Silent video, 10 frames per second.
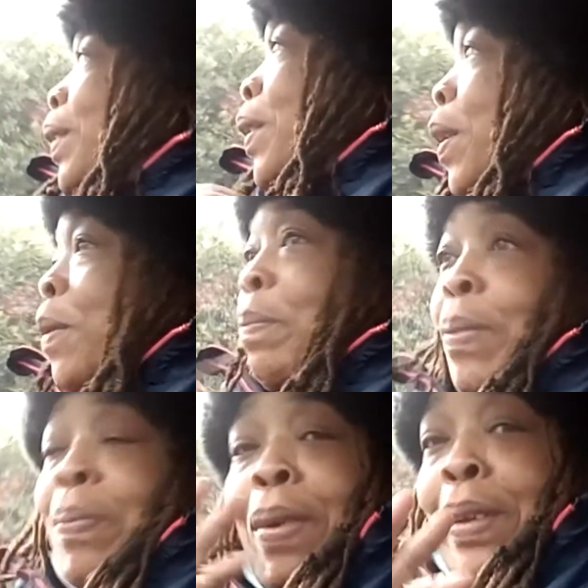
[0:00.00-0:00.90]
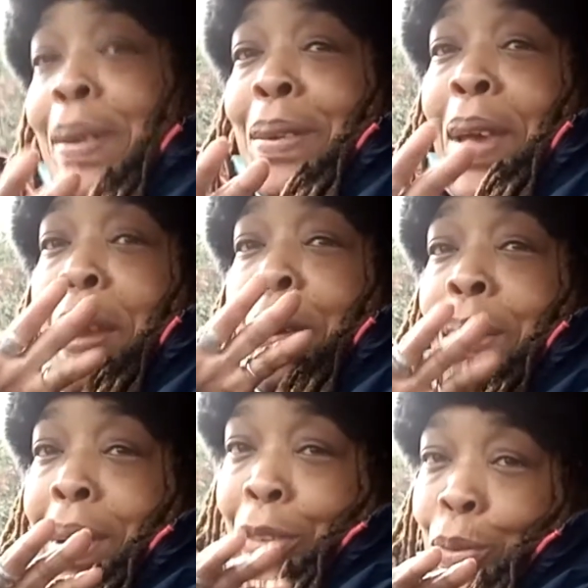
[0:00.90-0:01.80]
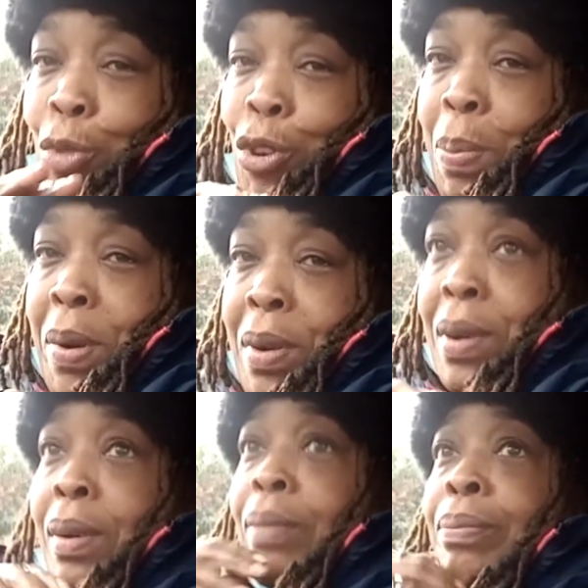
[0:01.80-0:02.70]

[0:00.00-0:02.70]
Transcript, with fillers: Um, as I was saying, I'm going to get some shopping done.